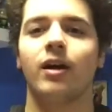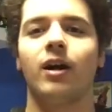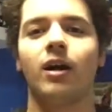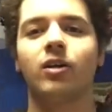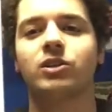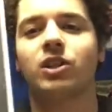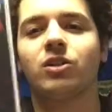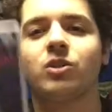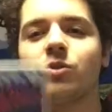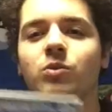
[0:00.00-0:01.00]
I'll
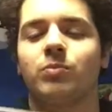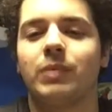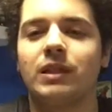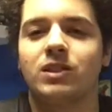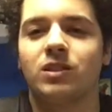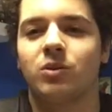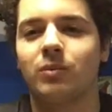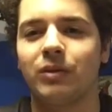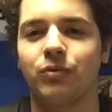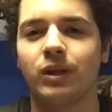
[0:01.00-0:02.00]
tell you basically
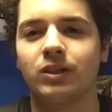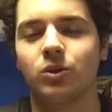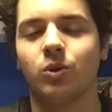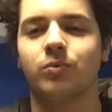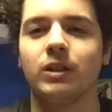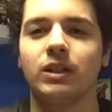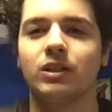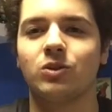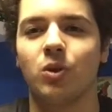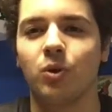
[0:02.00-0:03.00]
what my friend told me.
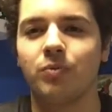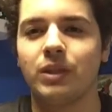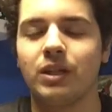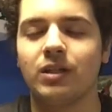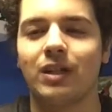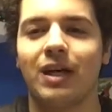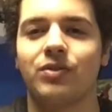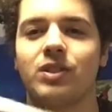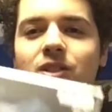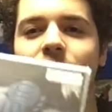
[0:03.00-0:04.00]
He told me
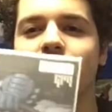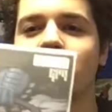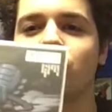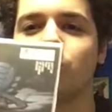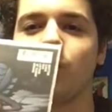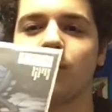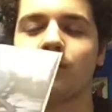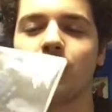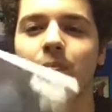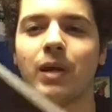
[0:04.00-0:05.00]
that this is one
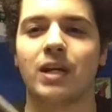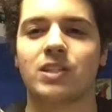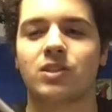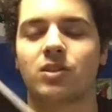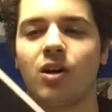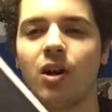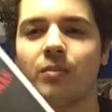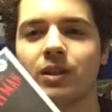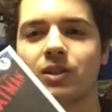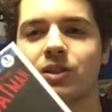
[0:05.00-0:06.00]
of the best
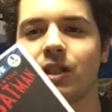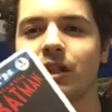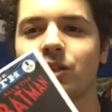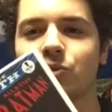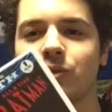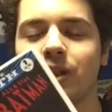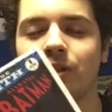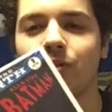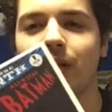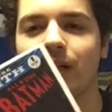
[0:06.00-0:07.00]
comics that he's
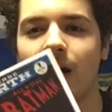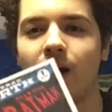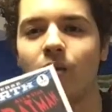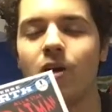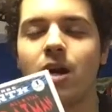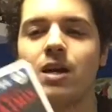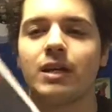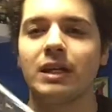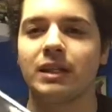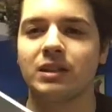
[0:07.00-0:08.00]
reading right now,
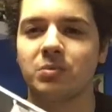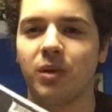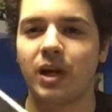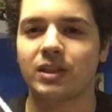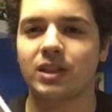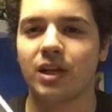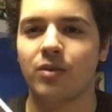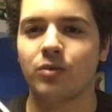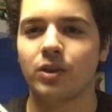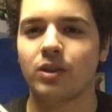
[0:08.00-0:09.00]
and he buys it
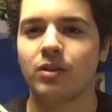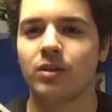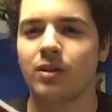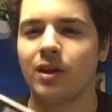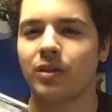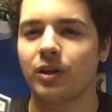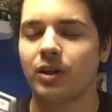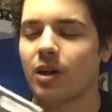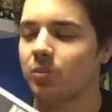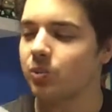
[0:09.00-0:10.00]
every, I
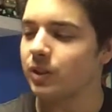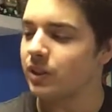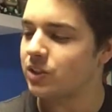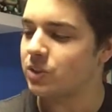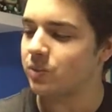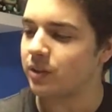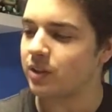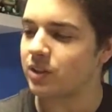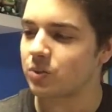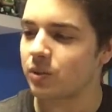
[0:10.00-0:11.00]
think, couple weeks is when
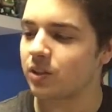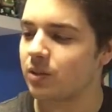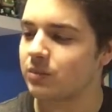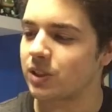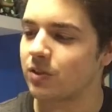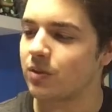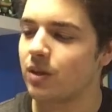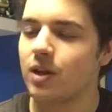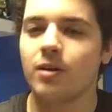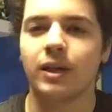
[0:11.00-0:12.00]
this one comes out.
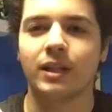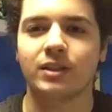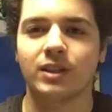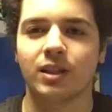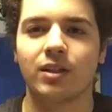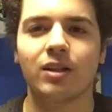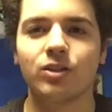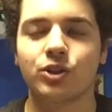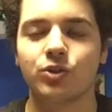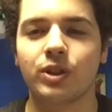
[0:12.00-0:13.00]
And the
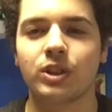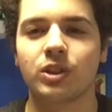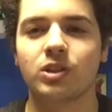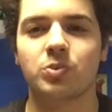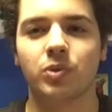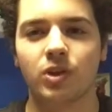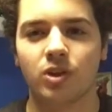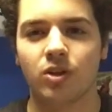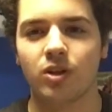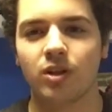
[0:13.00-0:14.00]
illustration is pretty
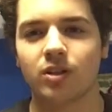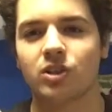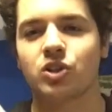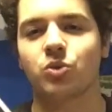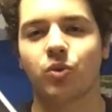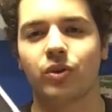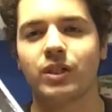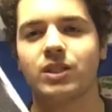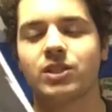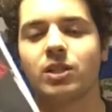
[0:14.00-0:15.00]
good. The story,
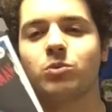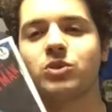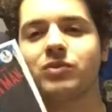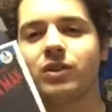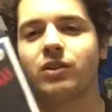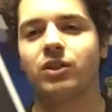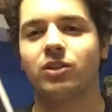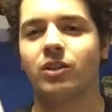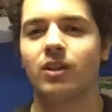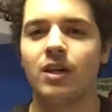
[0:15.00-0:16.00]
he said, was very
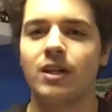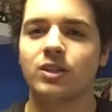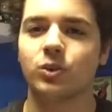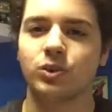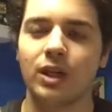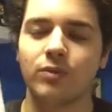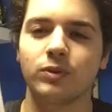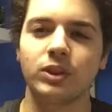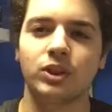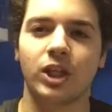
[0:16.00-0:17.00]
good. So
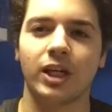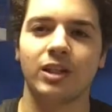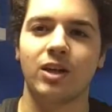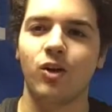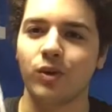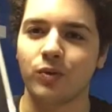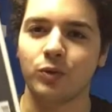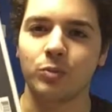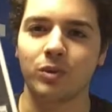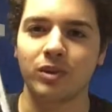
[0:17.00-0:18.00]
definitely check it out if
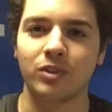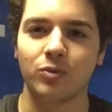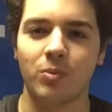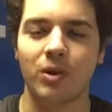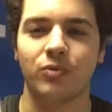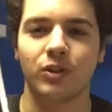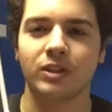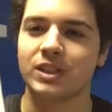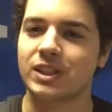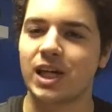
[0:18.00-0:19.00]
you believe what my
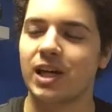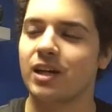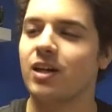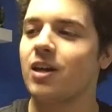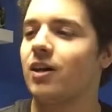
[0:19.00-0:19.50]
friend's saying.